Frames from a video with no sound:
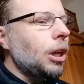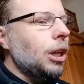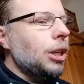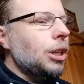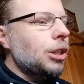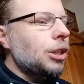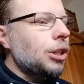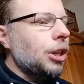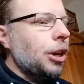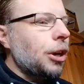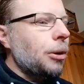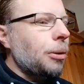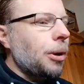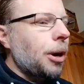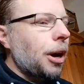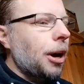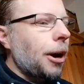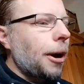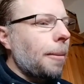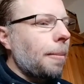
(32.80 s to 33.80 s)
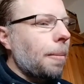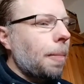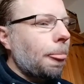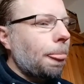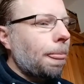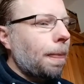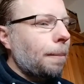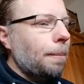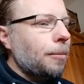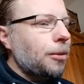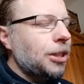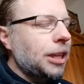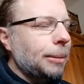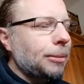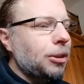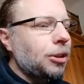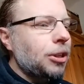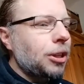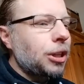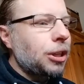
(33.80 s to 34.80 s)
So chapter
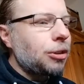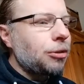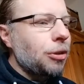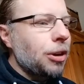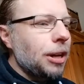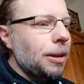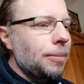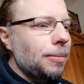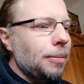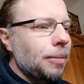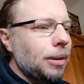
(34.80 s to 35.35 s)
33,